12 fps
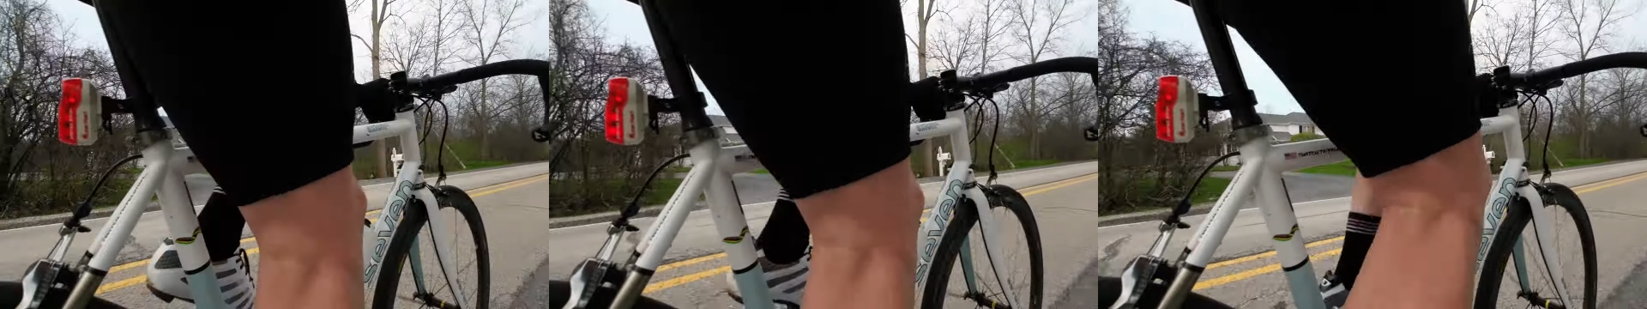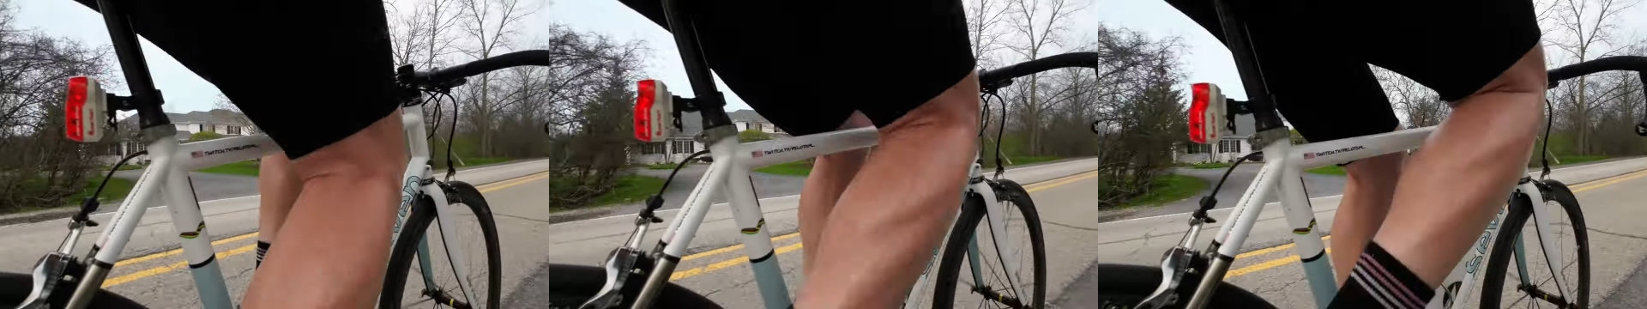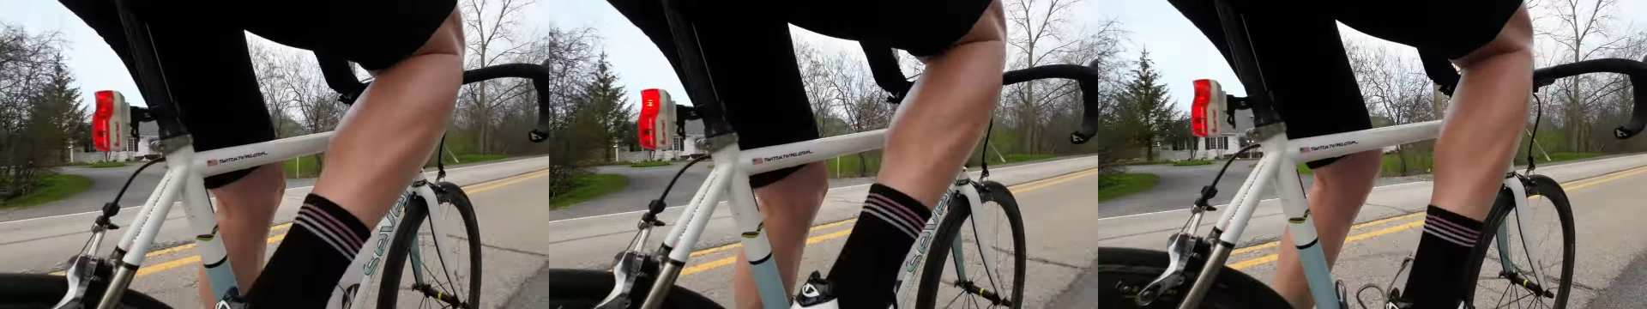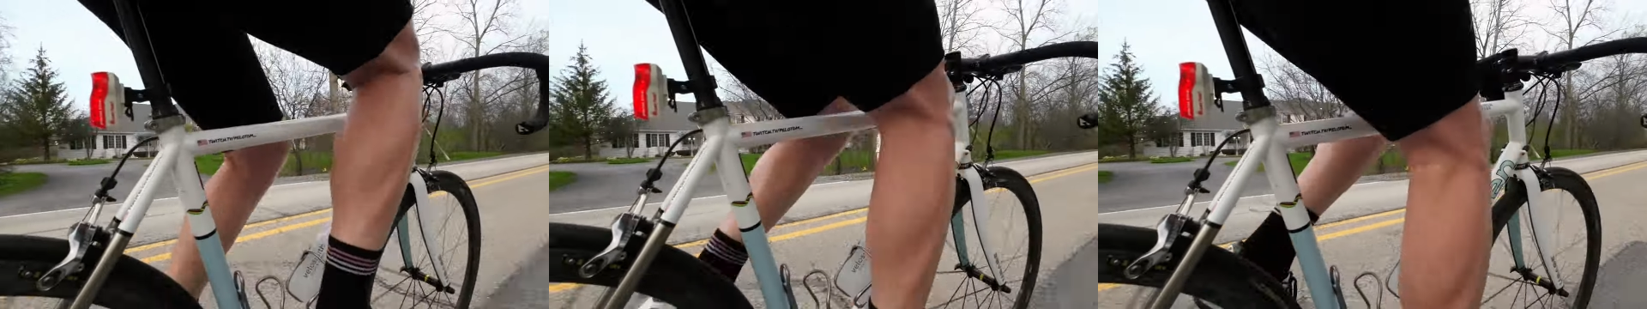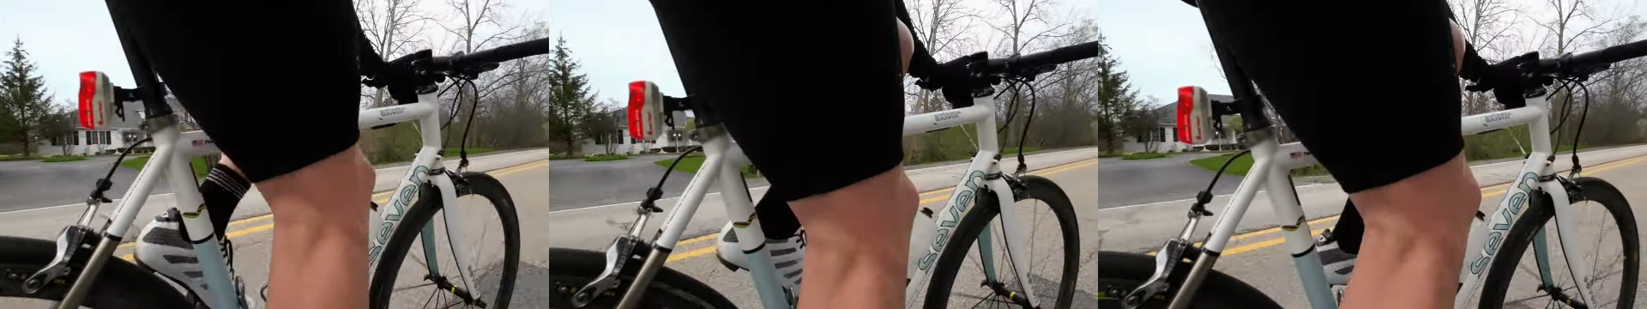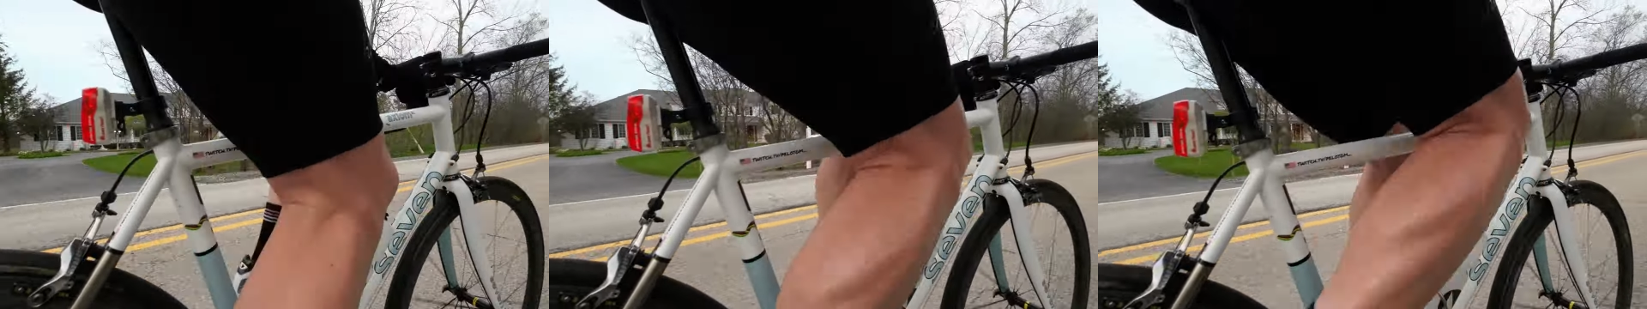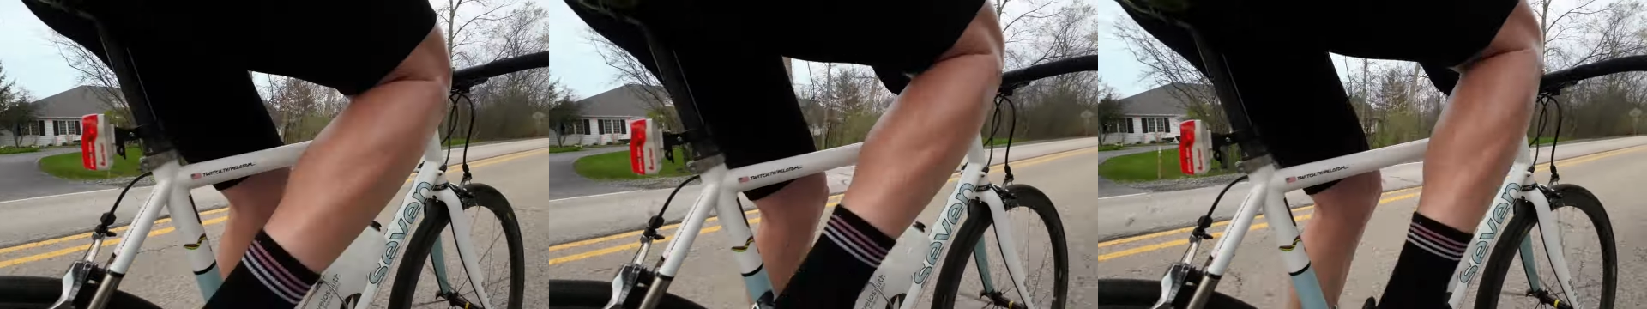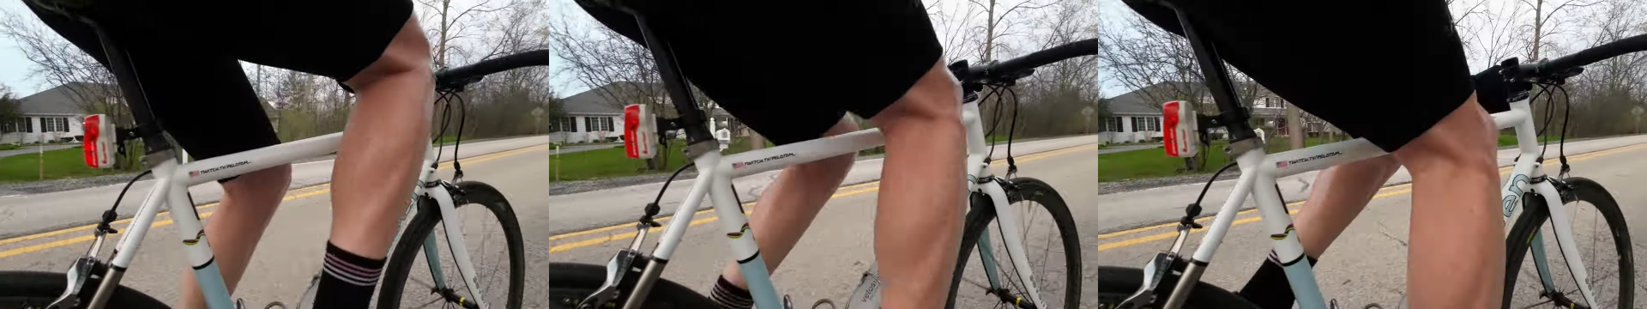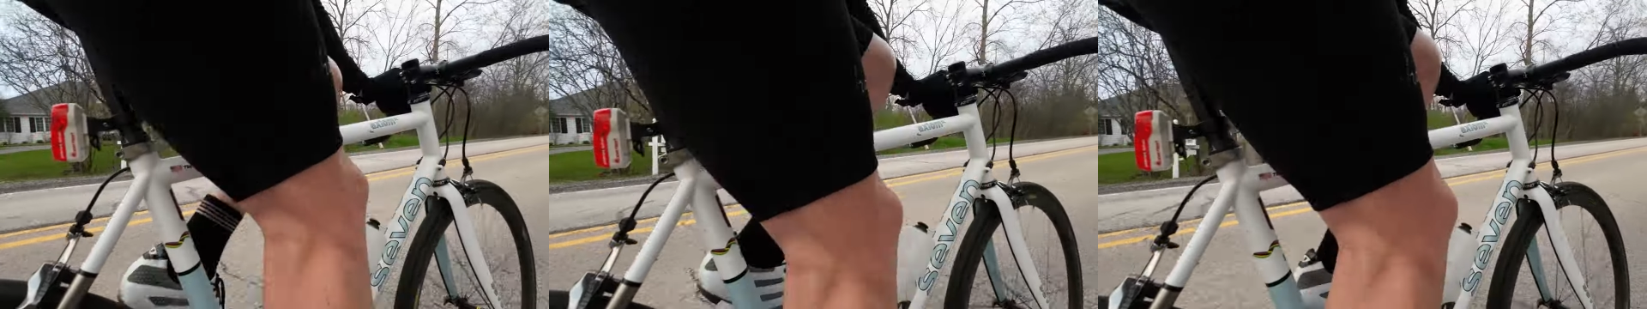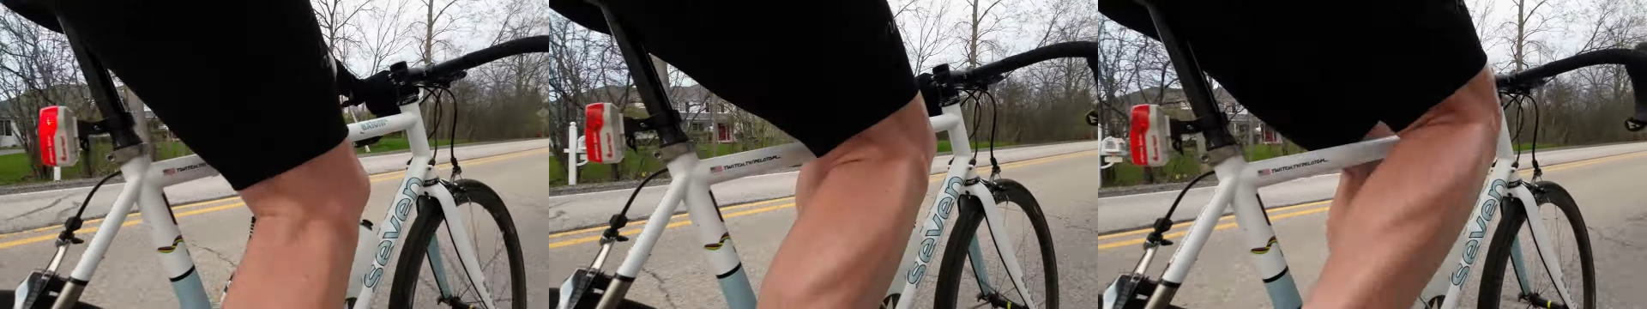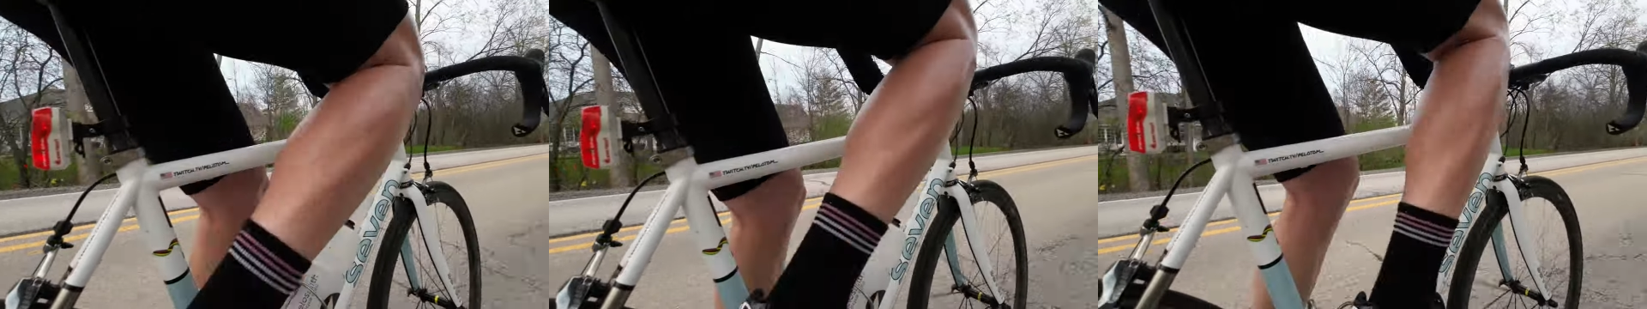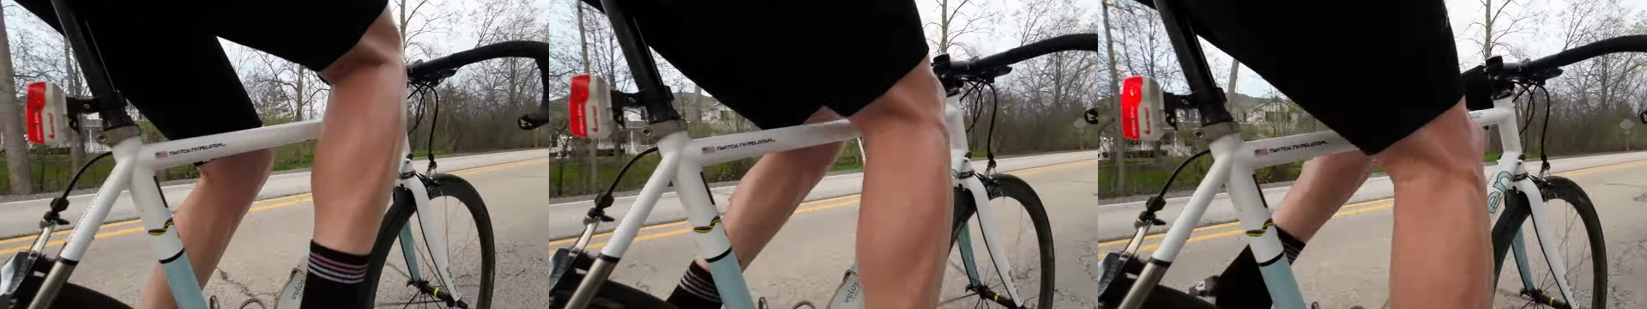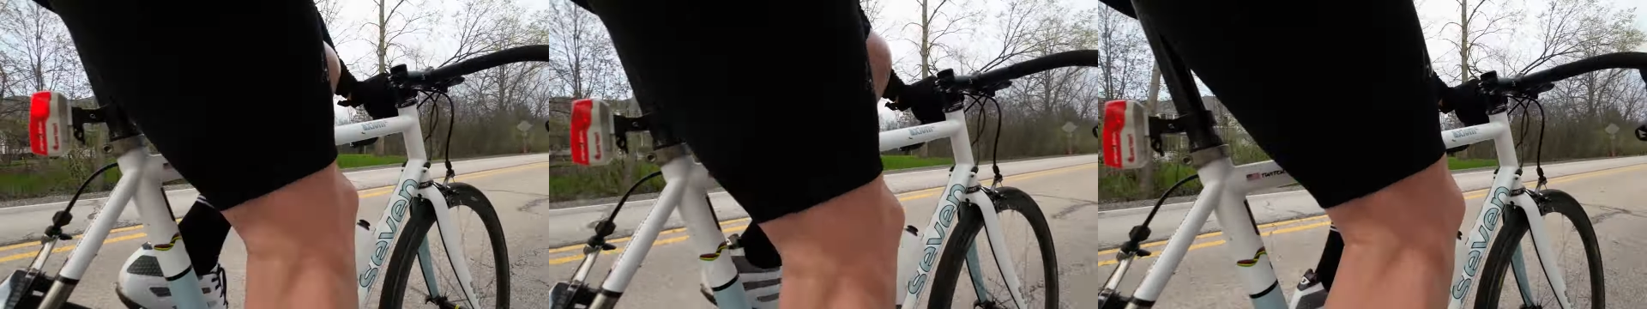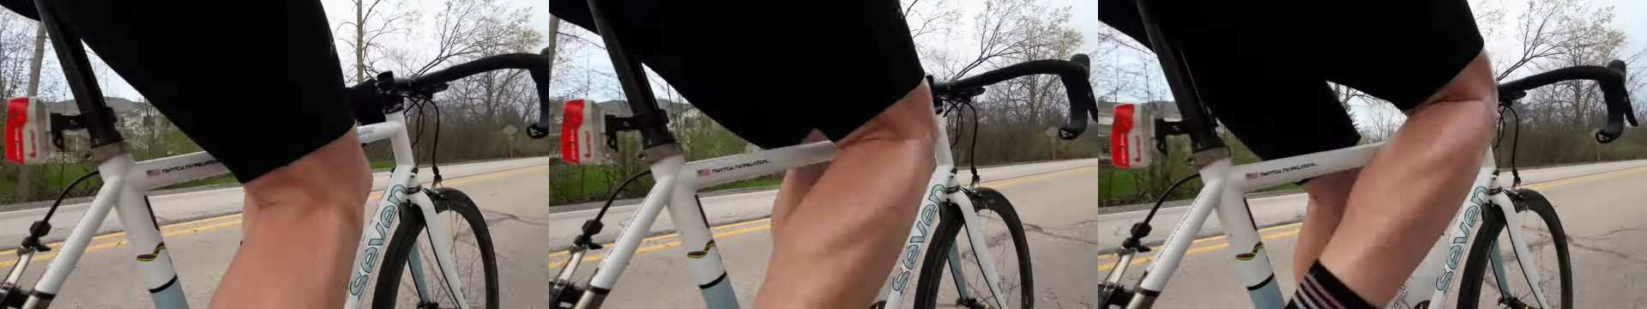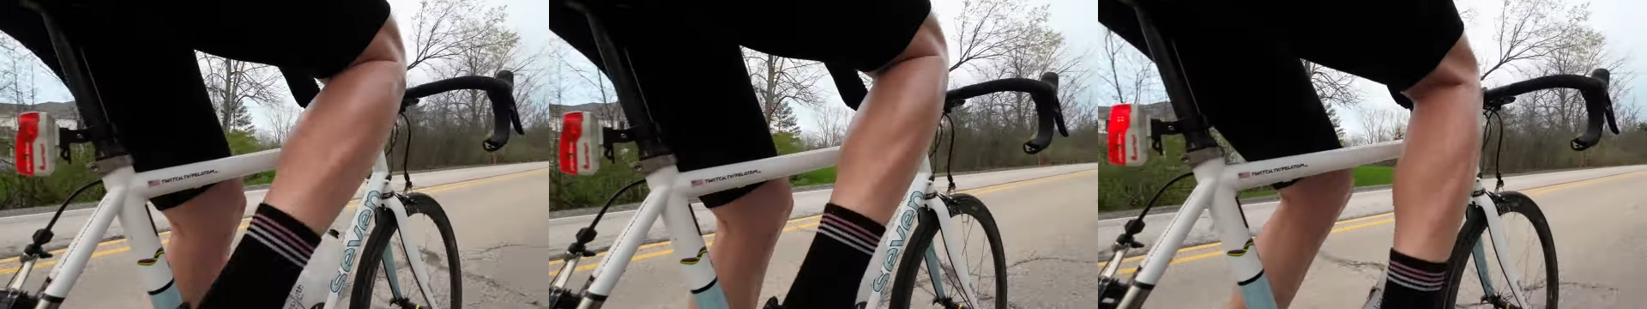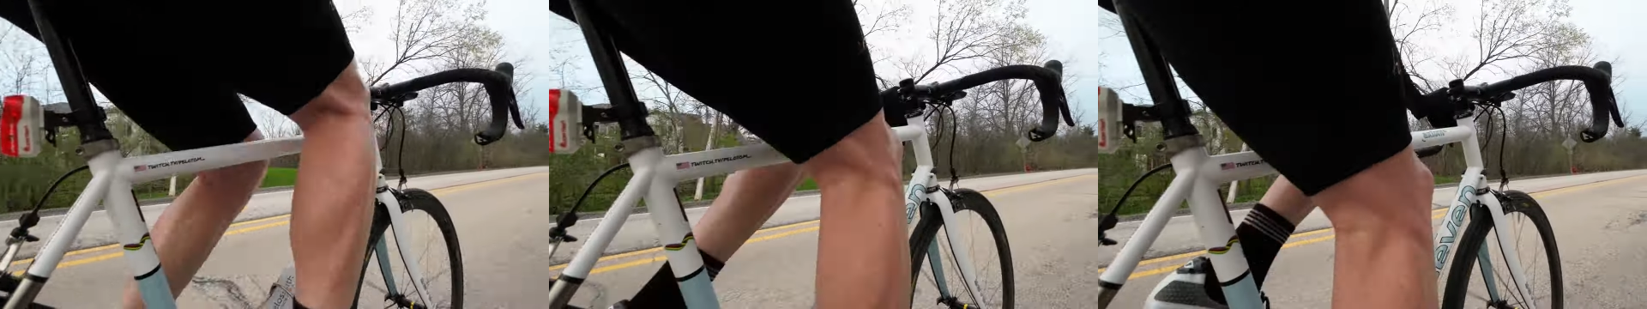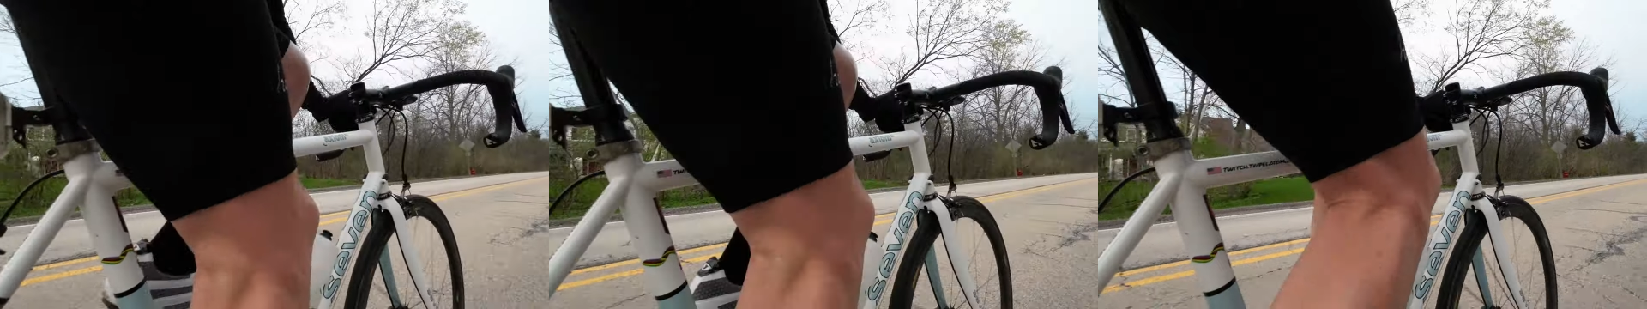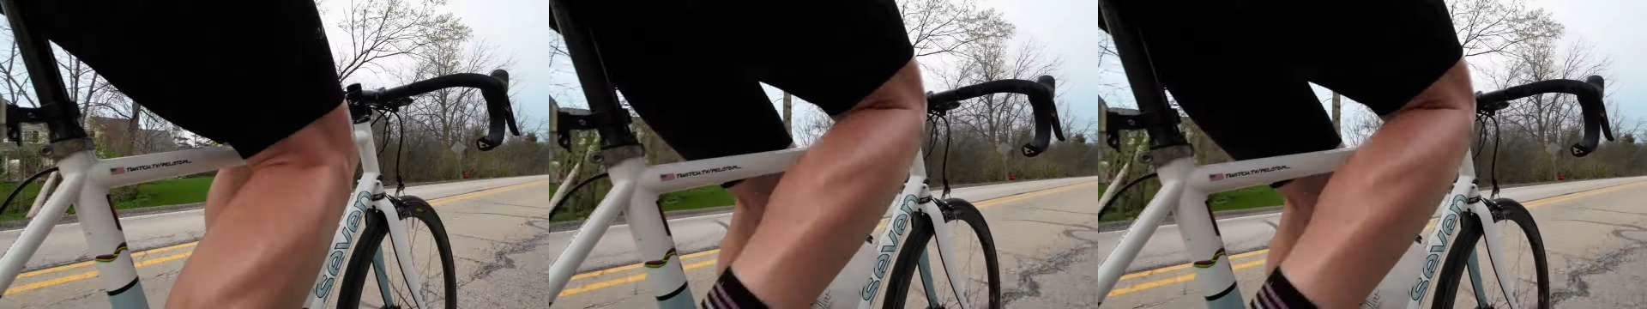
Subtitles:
(no speaker visible)